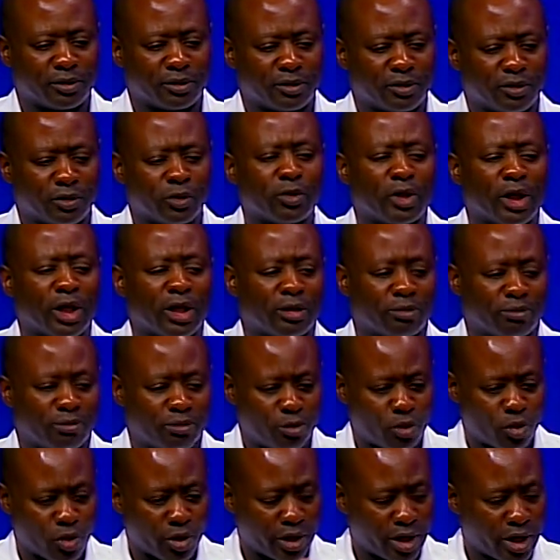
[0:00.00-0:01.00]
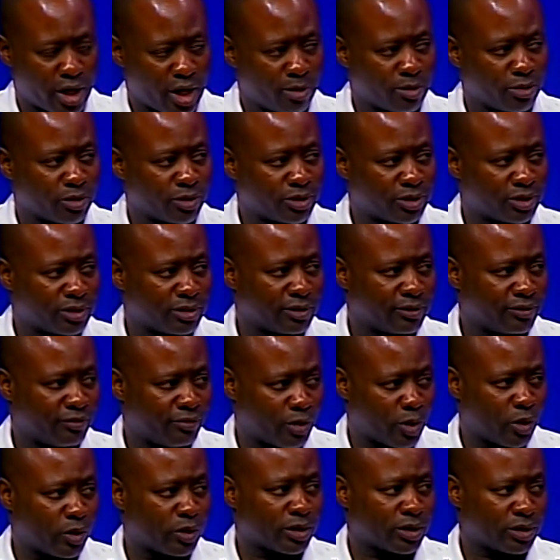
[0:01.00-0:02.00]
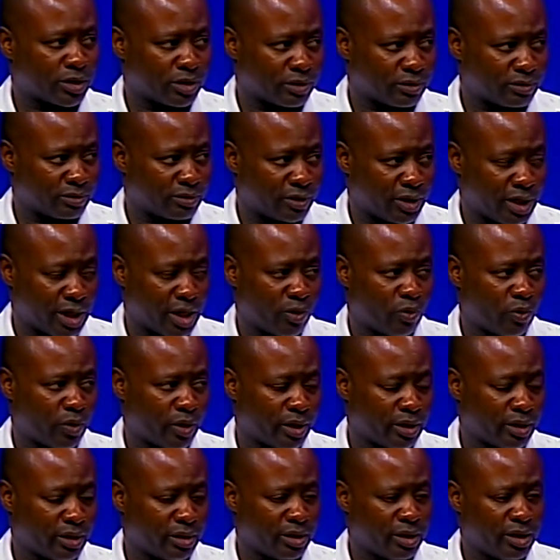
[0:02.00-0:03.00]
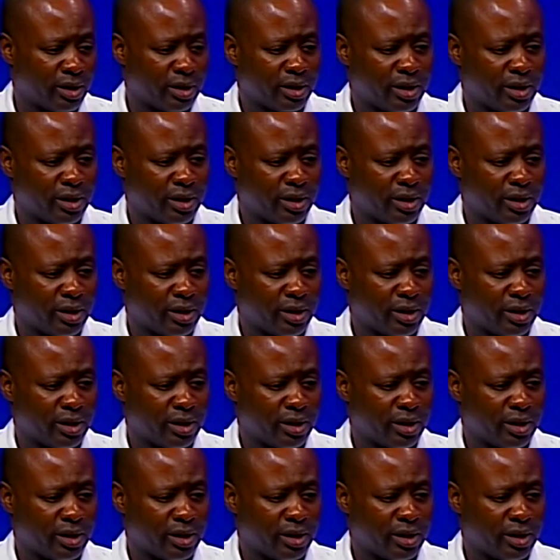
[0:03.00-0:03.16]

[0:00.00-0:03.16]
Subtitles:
We got more cameras focused that way.